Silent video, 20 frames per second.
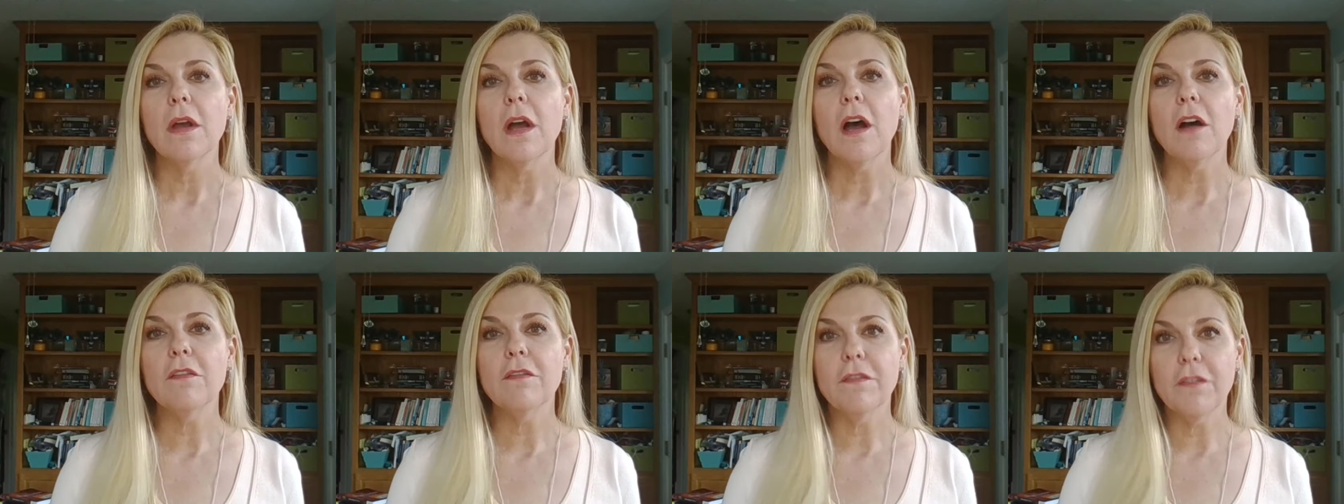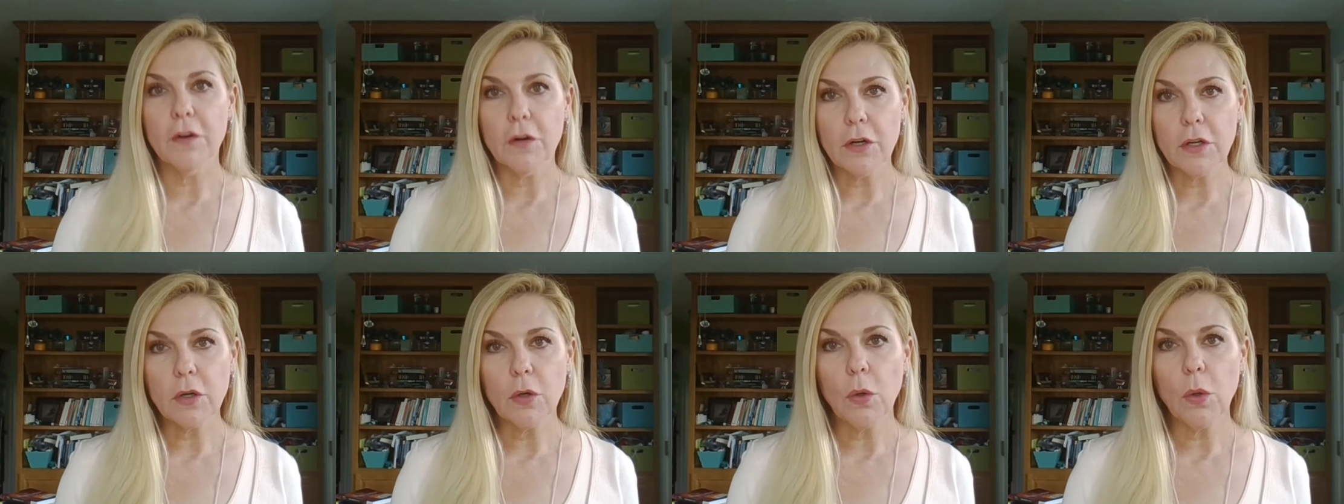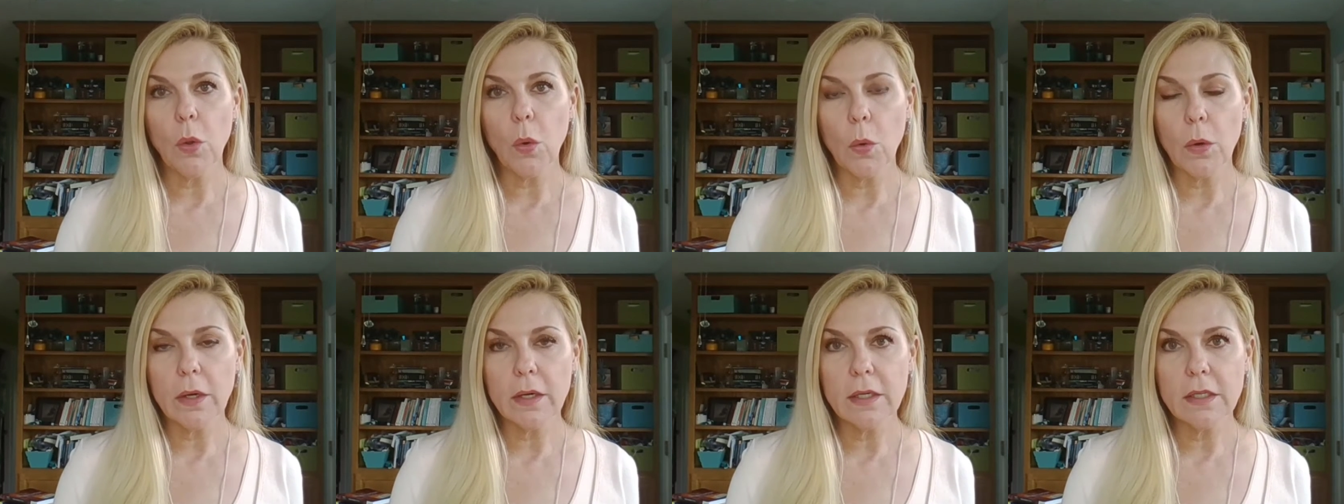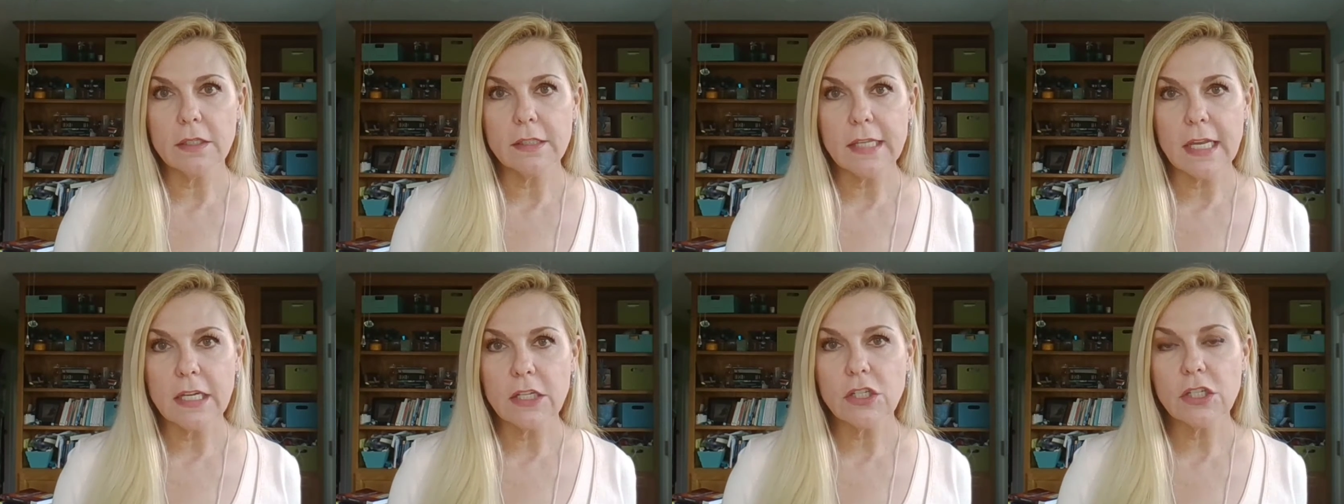a vertical
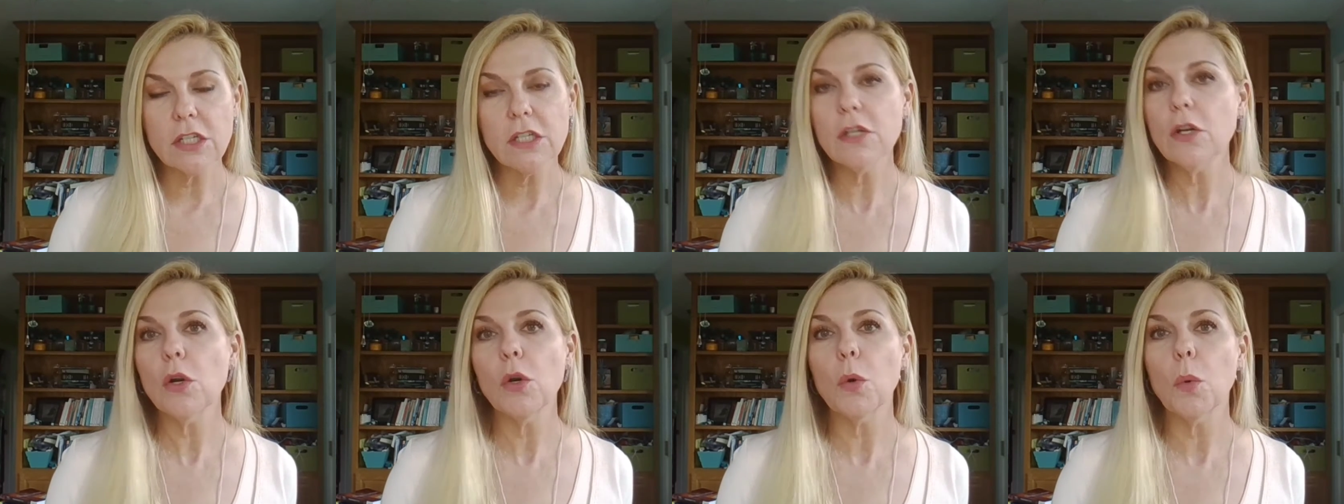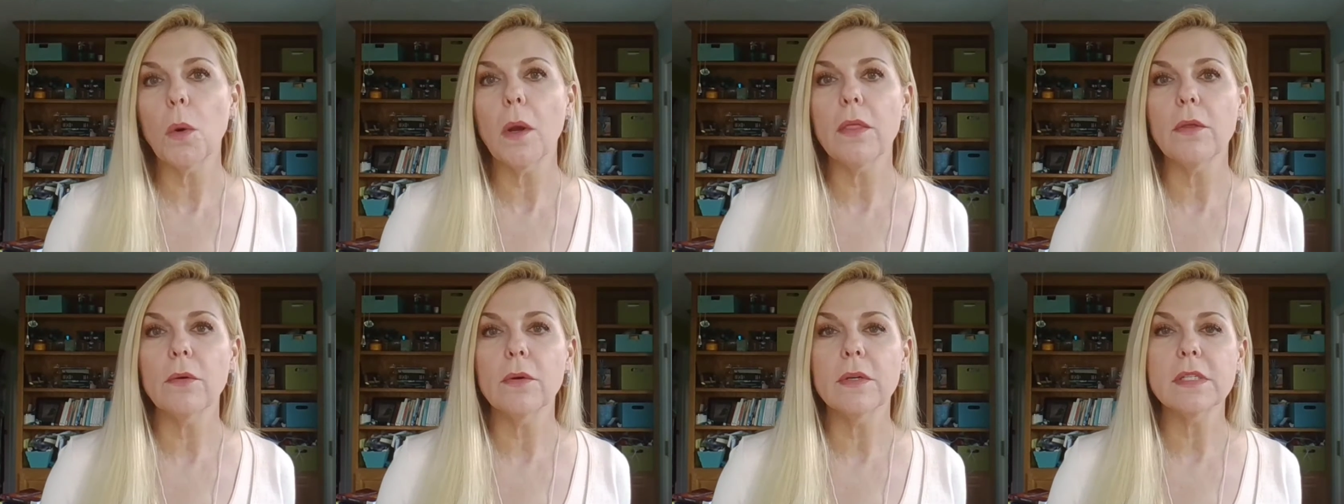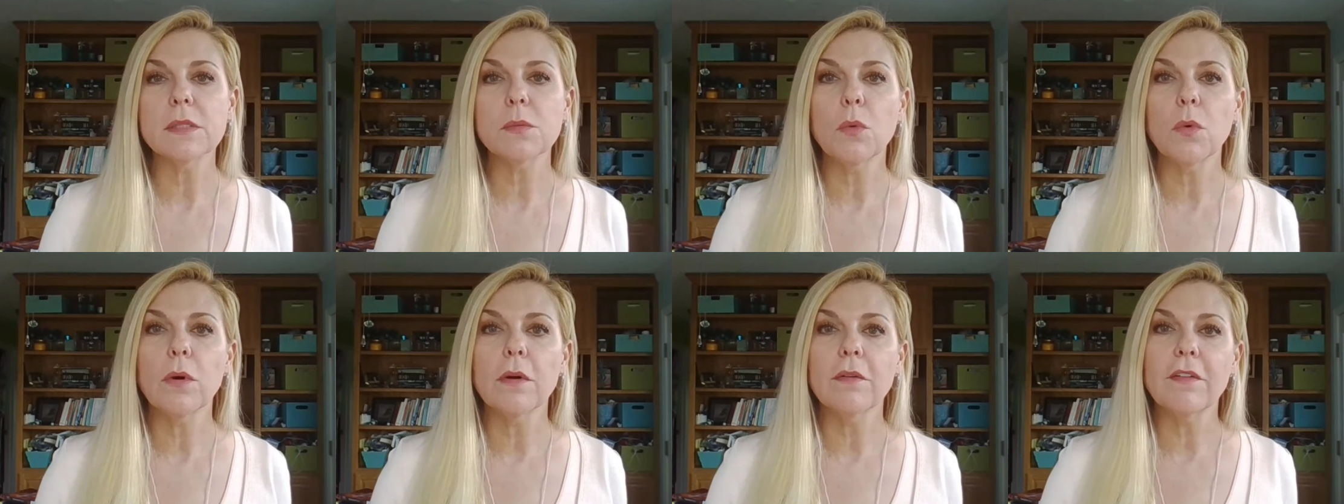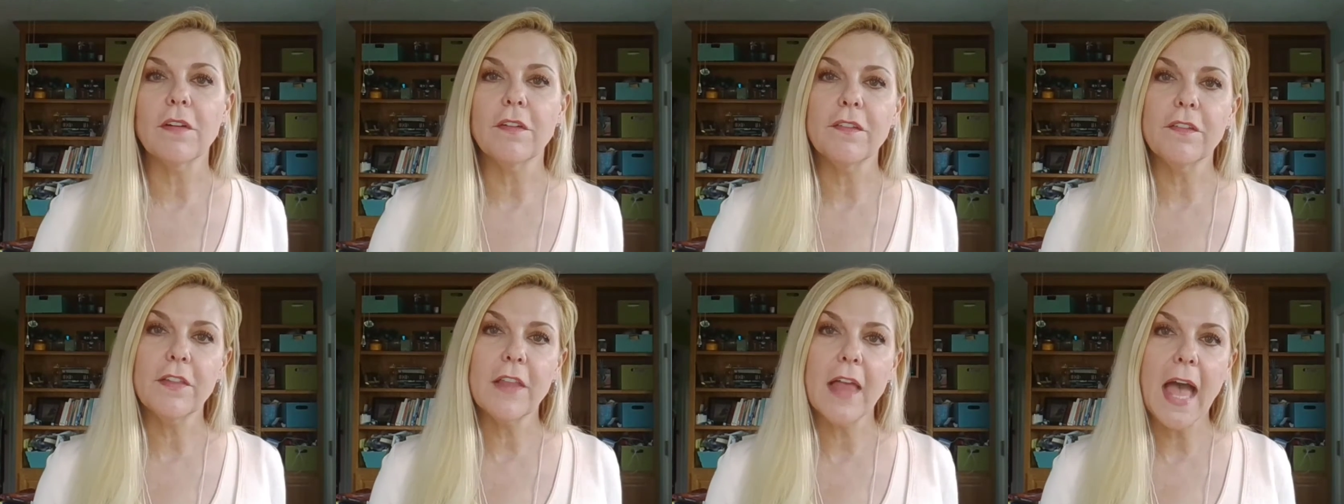organization, or whether it's more of a
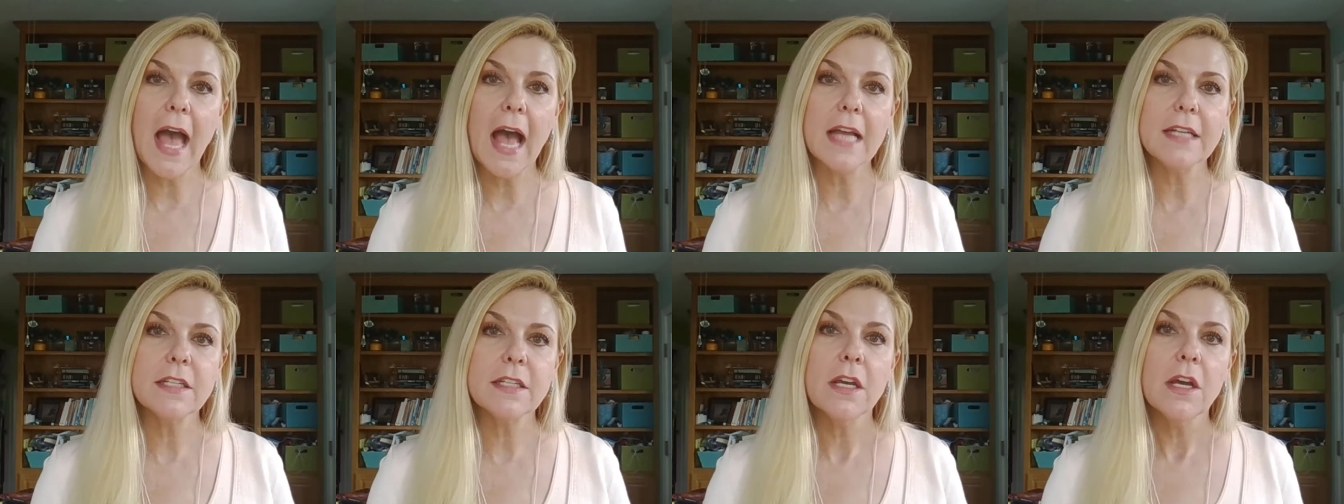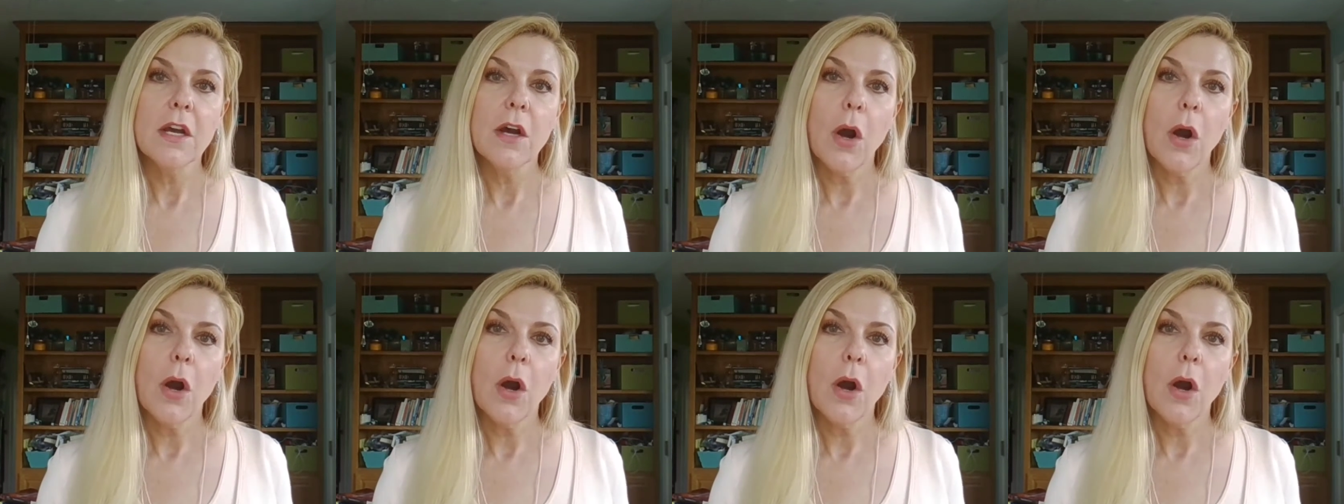flat,